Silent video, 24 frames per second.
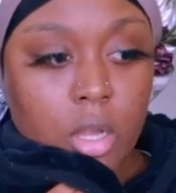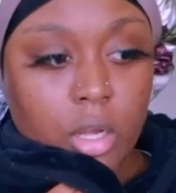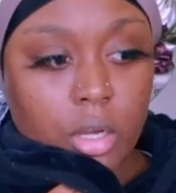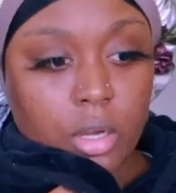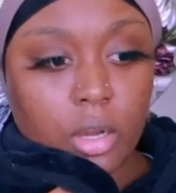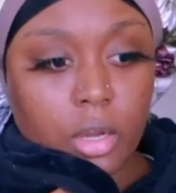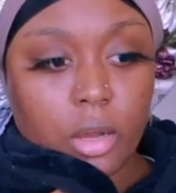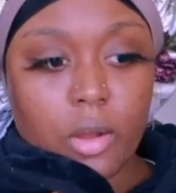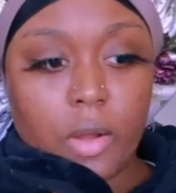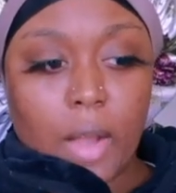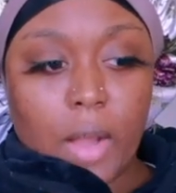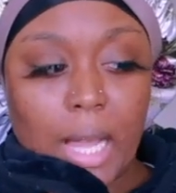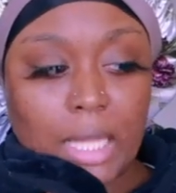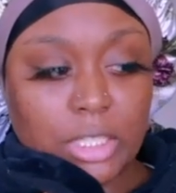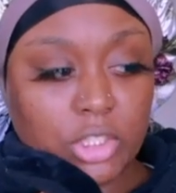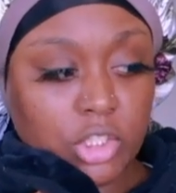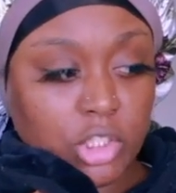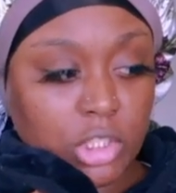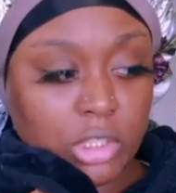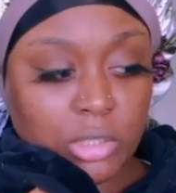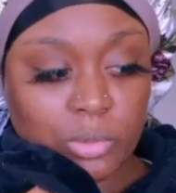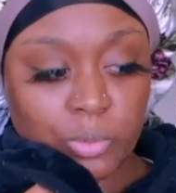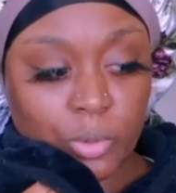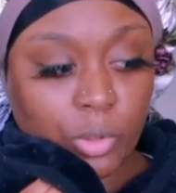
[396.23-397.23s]
girl i
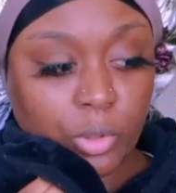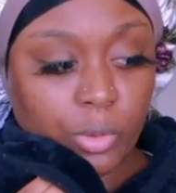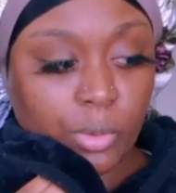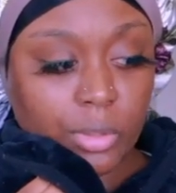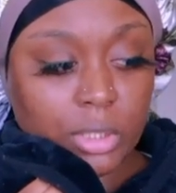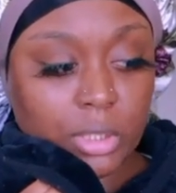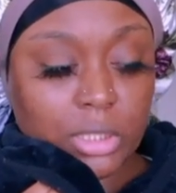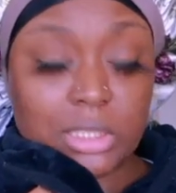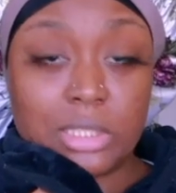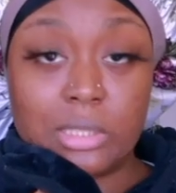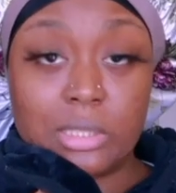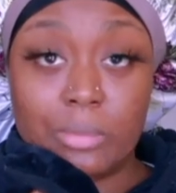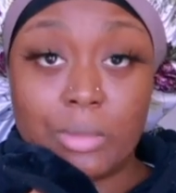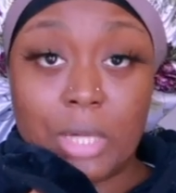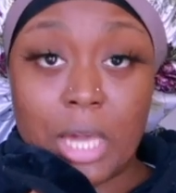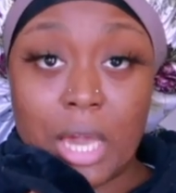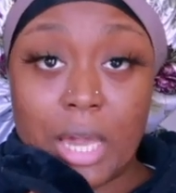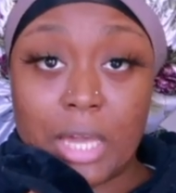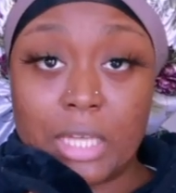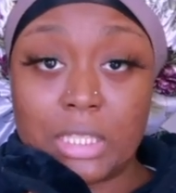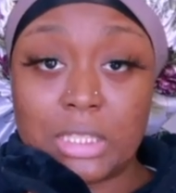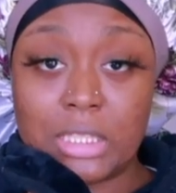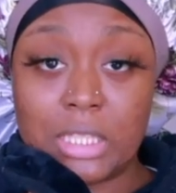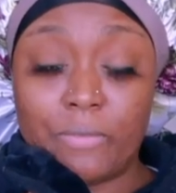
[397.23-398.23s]
just recorded some
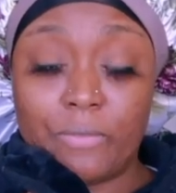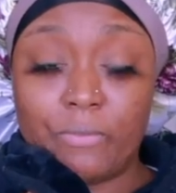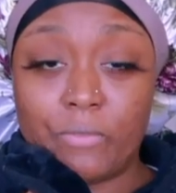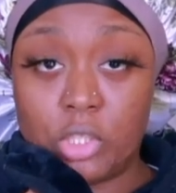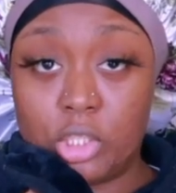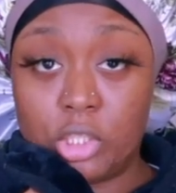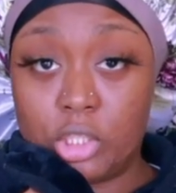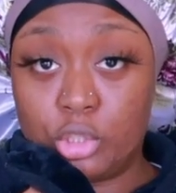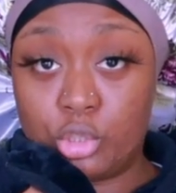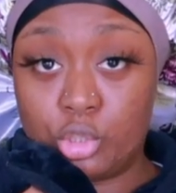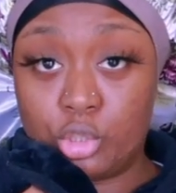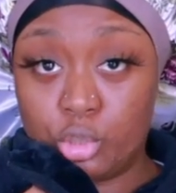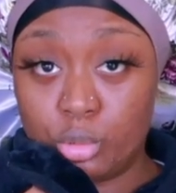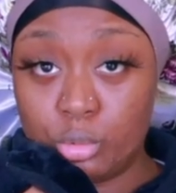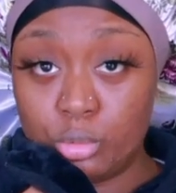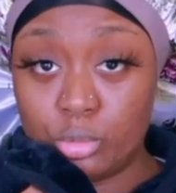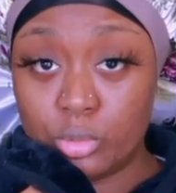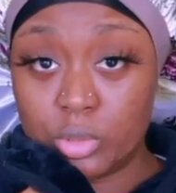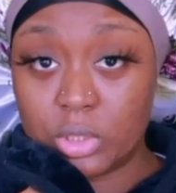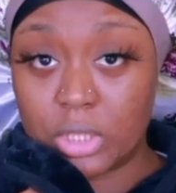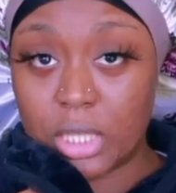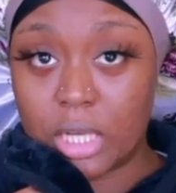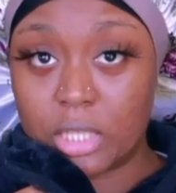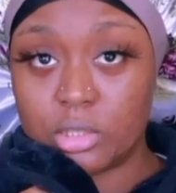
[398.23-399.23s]
content for these
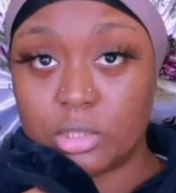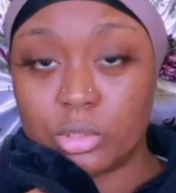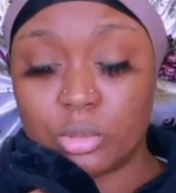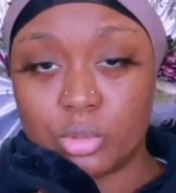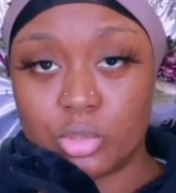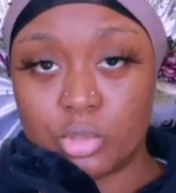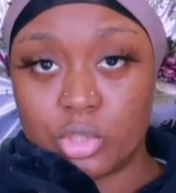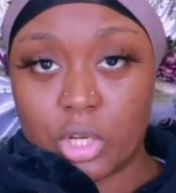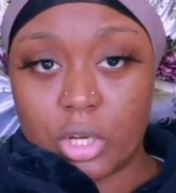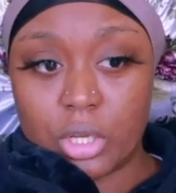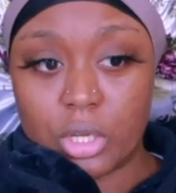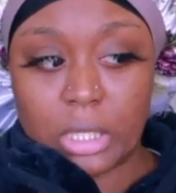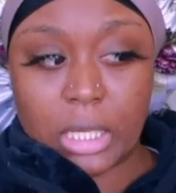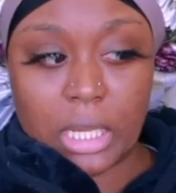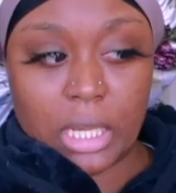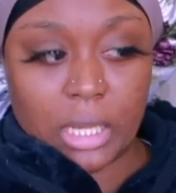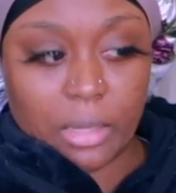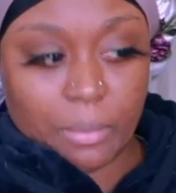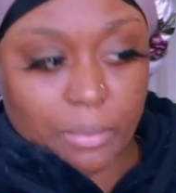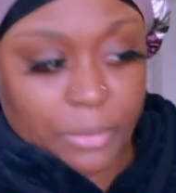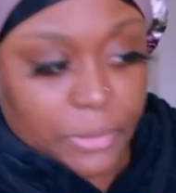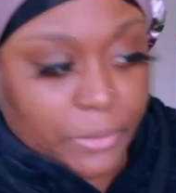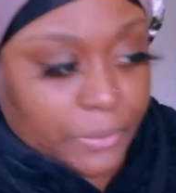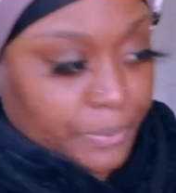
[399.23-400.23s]
shoes i told y'all
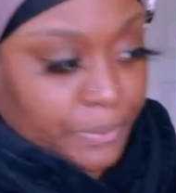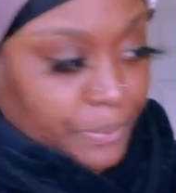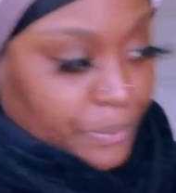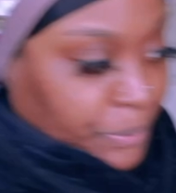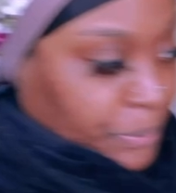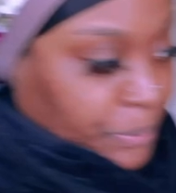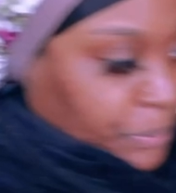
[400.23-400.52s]
came in